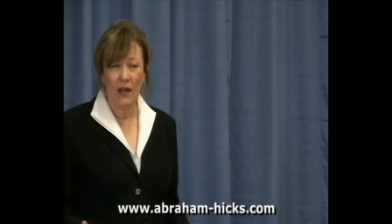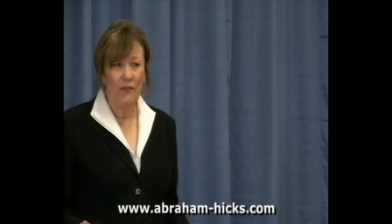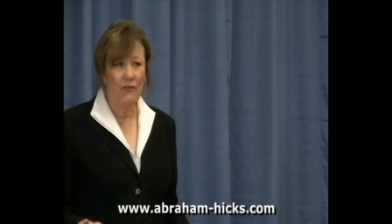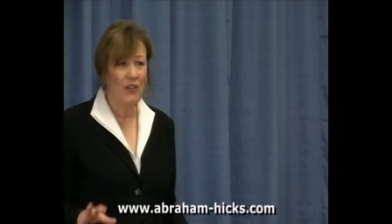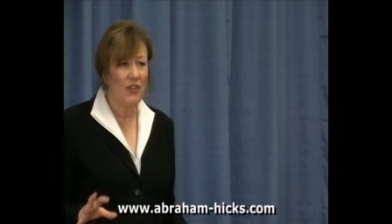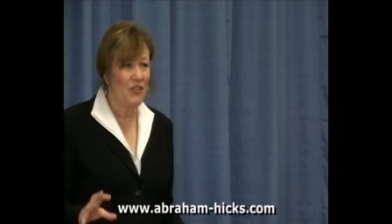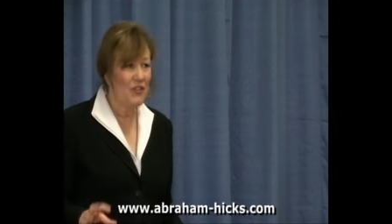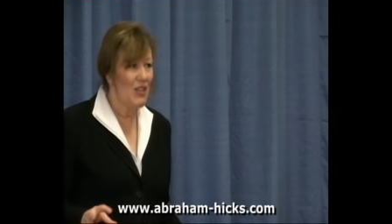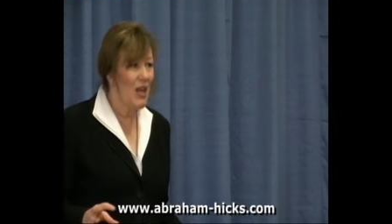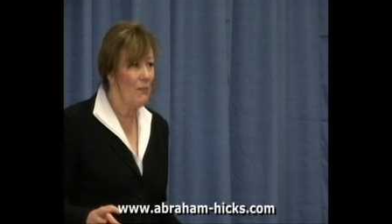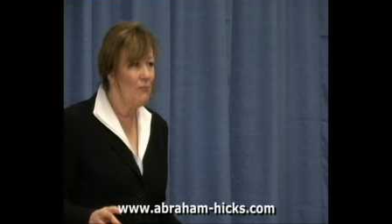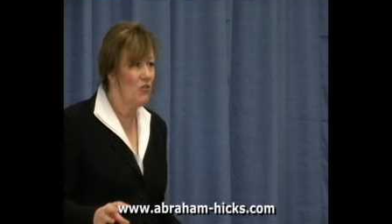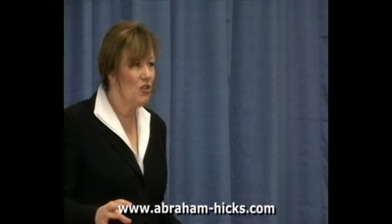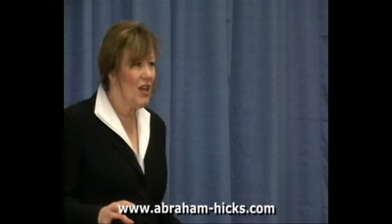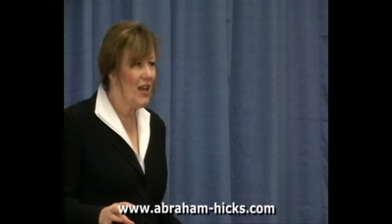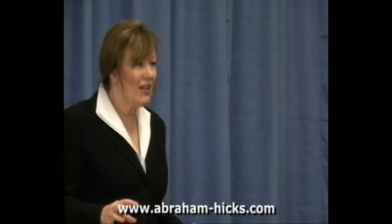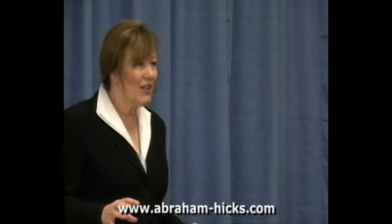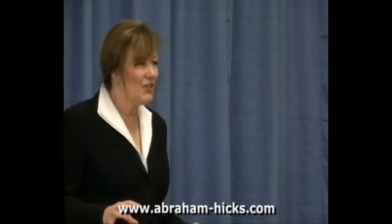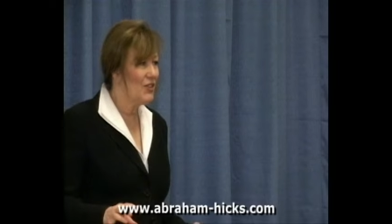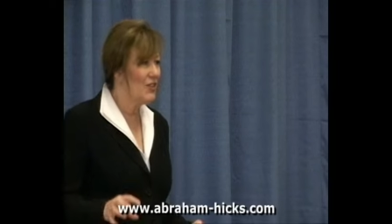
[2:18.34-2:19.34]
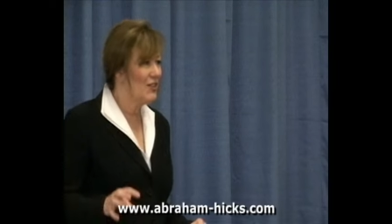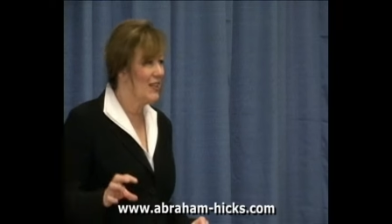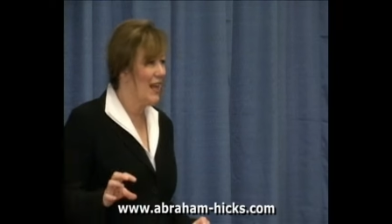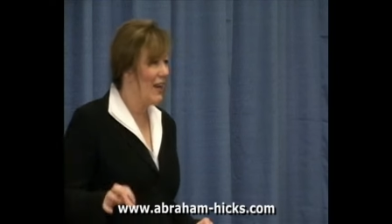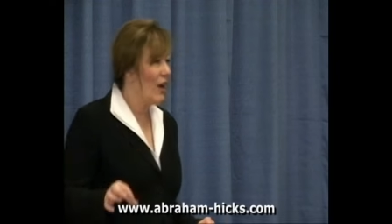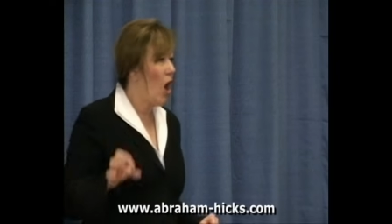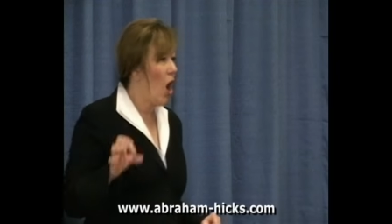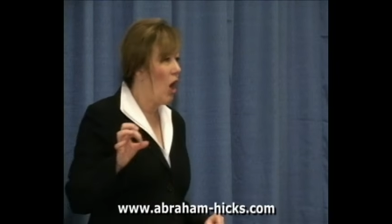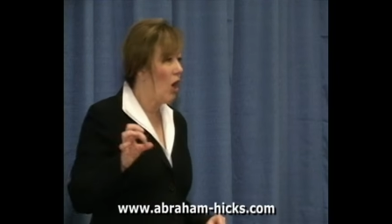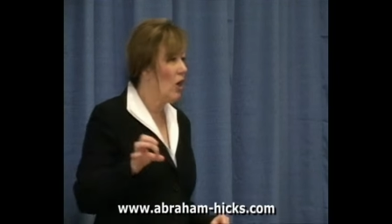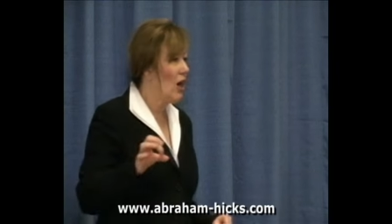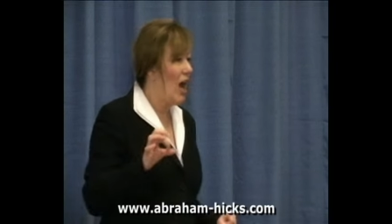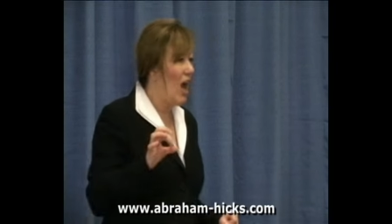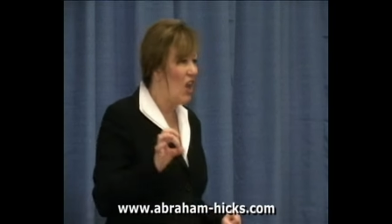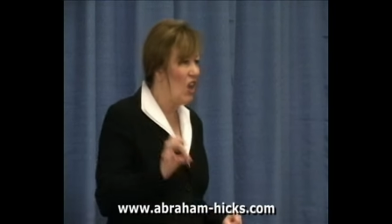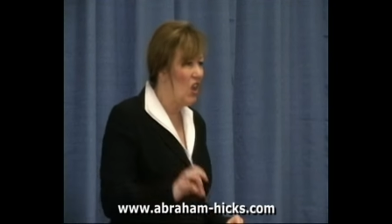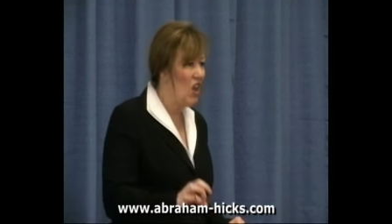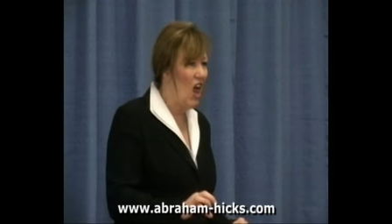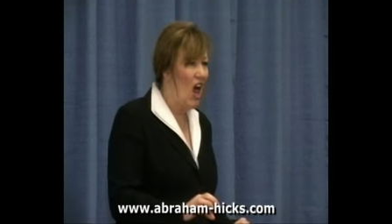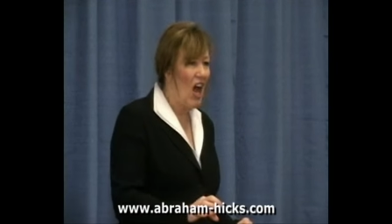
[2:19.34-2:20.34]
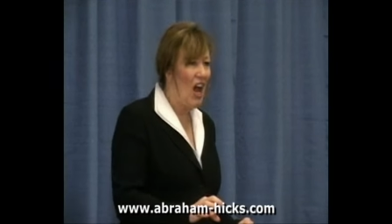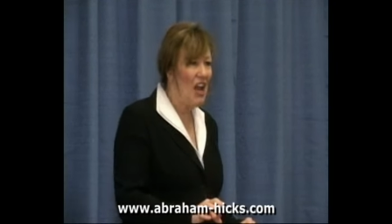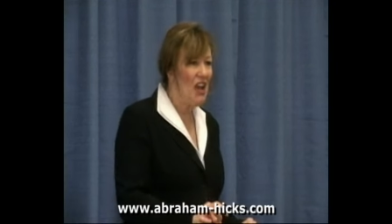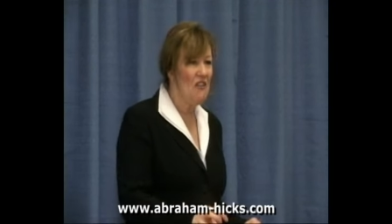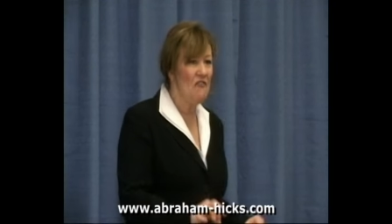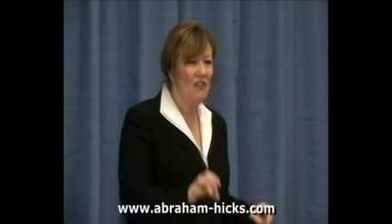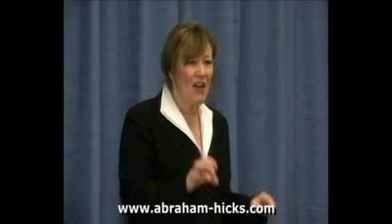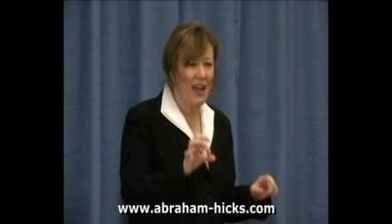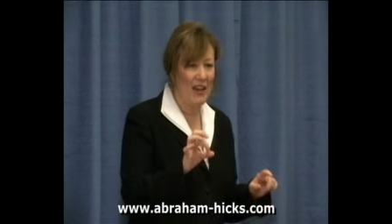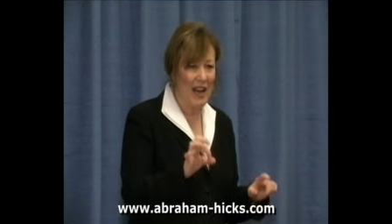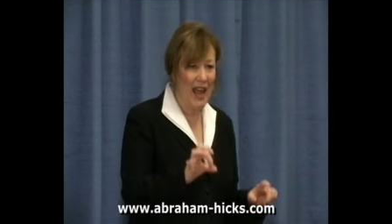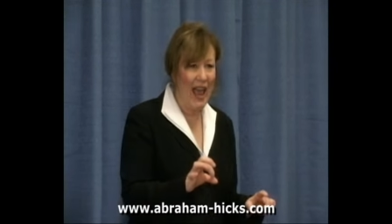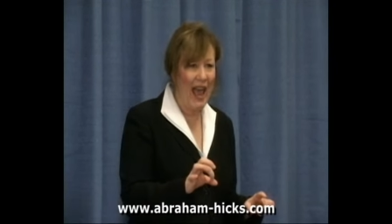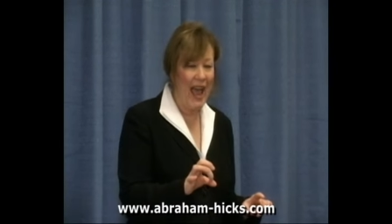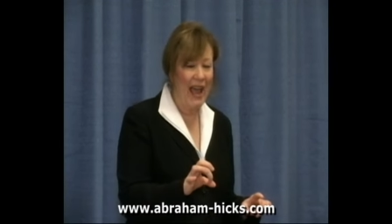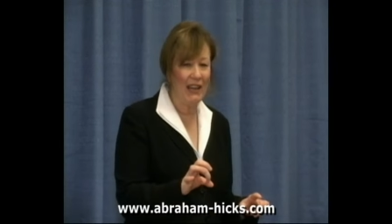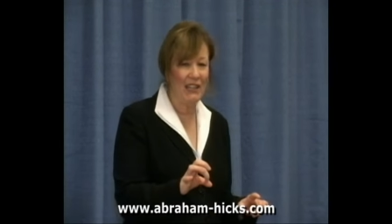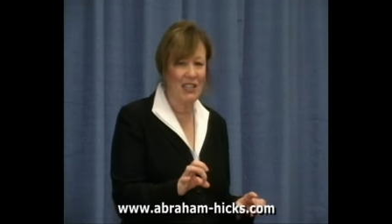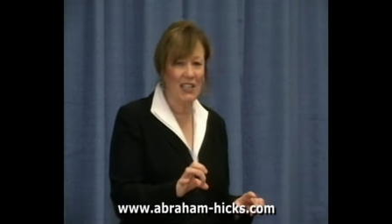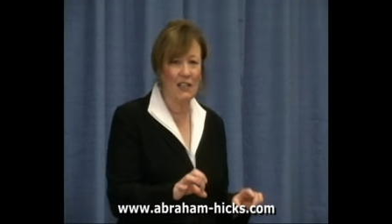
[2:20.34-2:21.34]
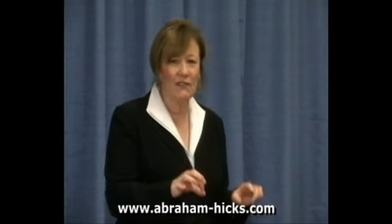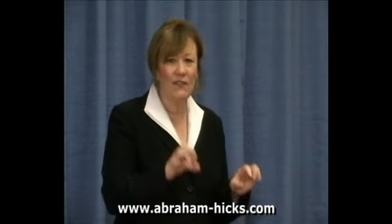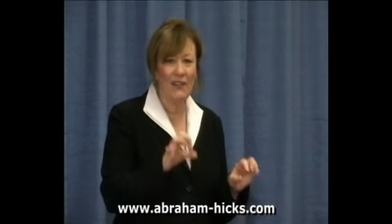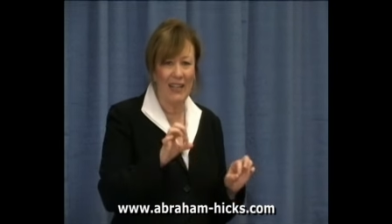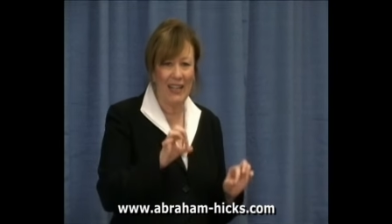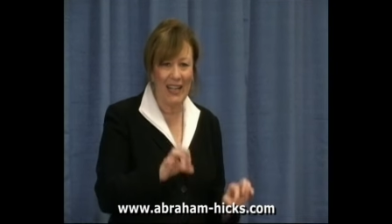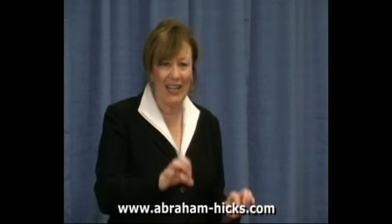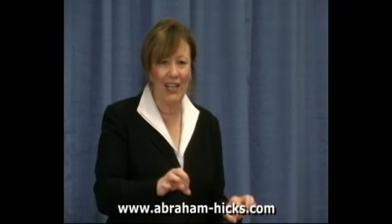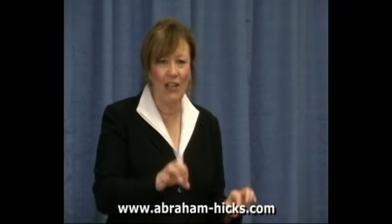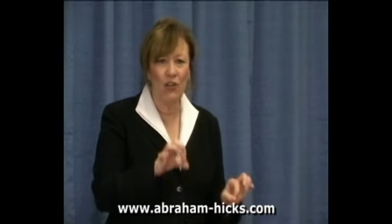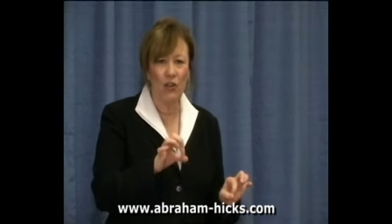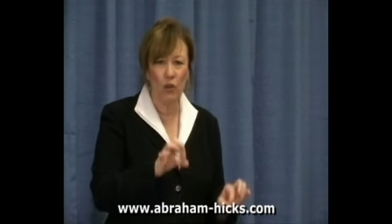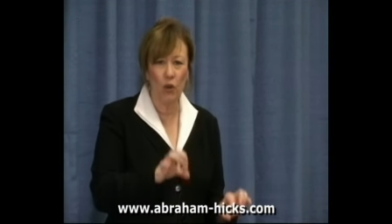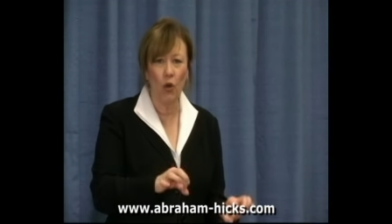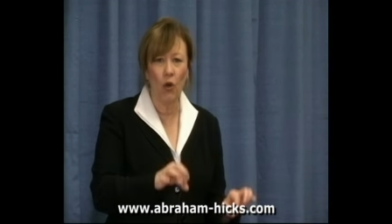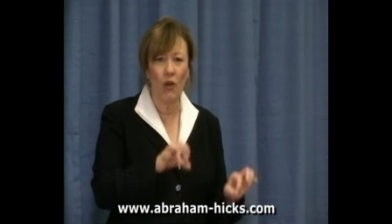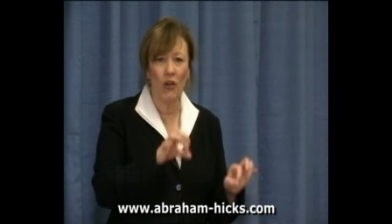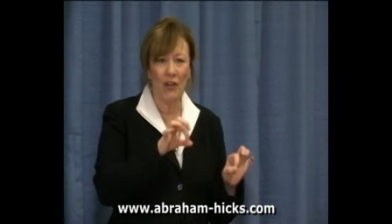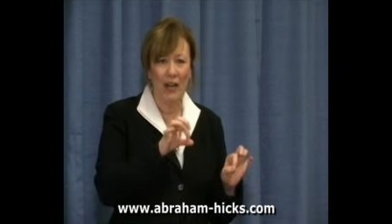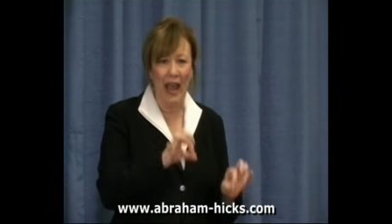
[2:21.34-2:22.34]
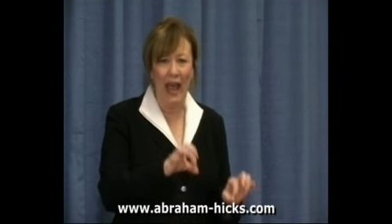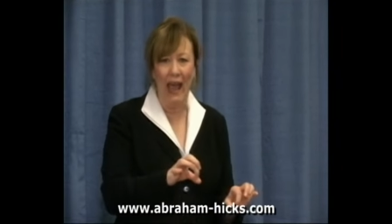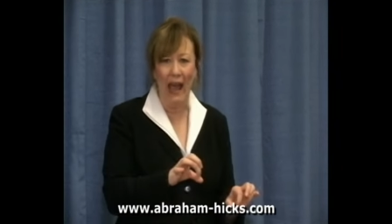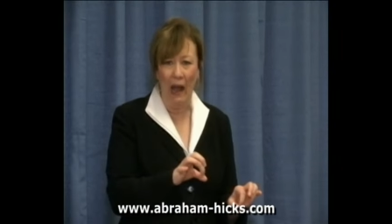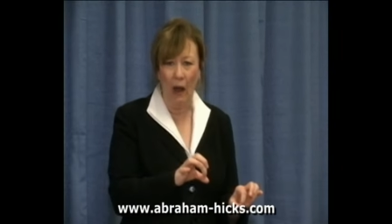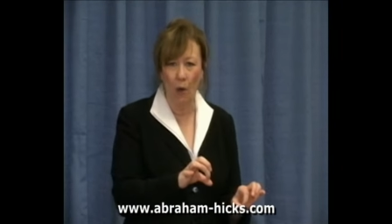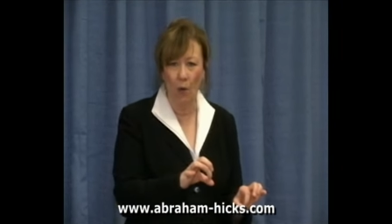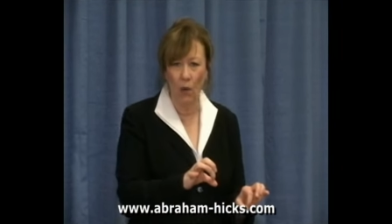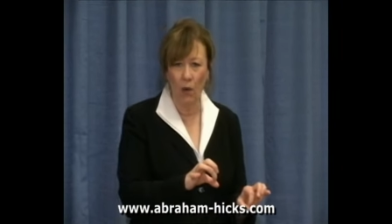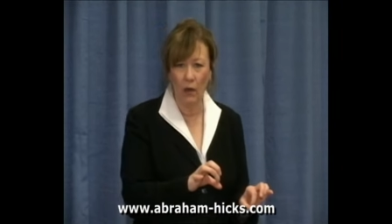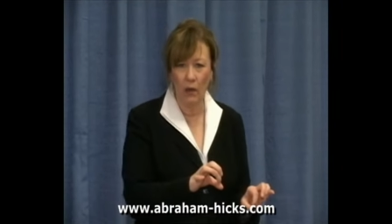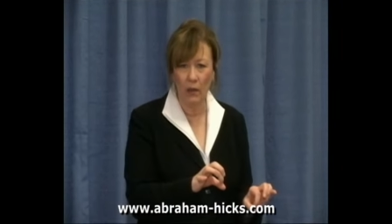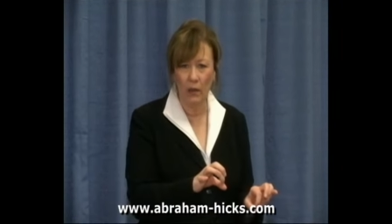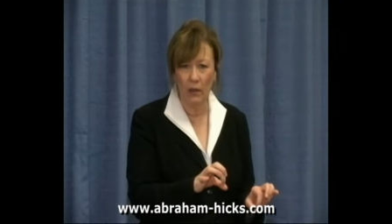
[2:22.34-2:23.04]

the subjects that are alive and active in your now